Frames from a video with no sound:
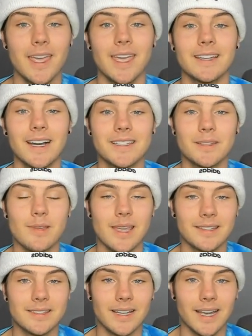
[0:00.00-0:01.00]
and got some
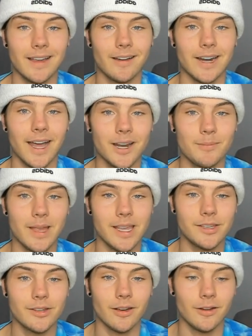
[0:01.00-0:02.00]
insight on how to
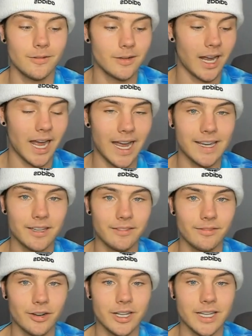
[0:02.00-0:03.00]
make your own high
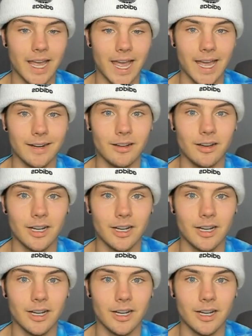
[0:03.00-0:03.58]
converting ad